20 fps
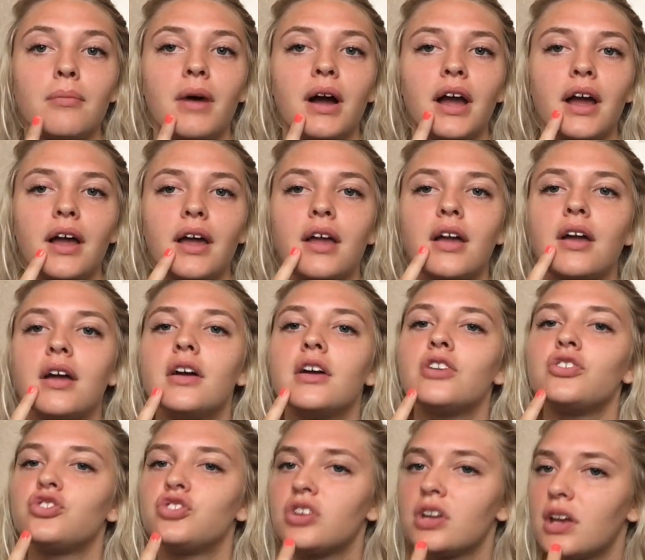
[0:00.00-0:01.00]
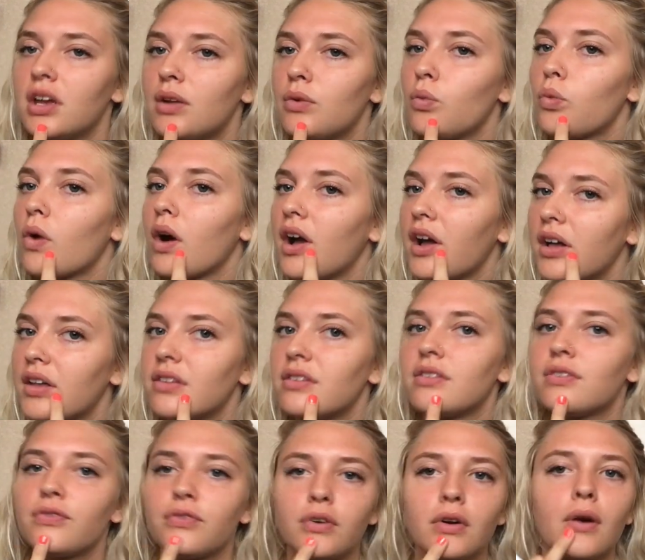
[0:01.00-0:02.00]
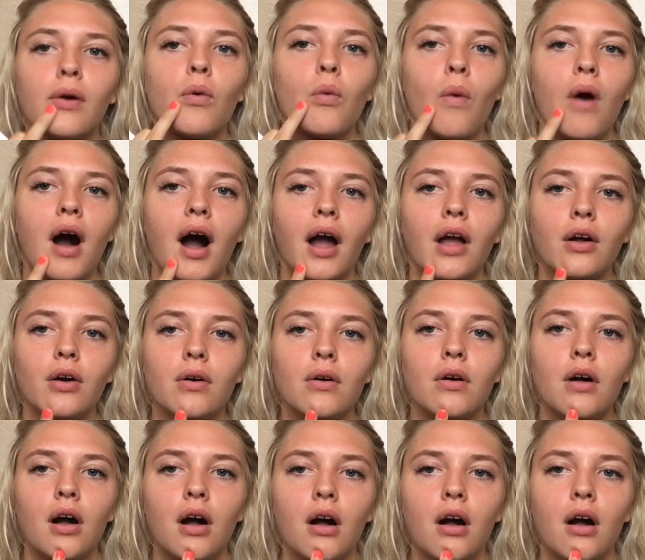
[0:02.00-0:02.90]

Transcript: My chin was for a while.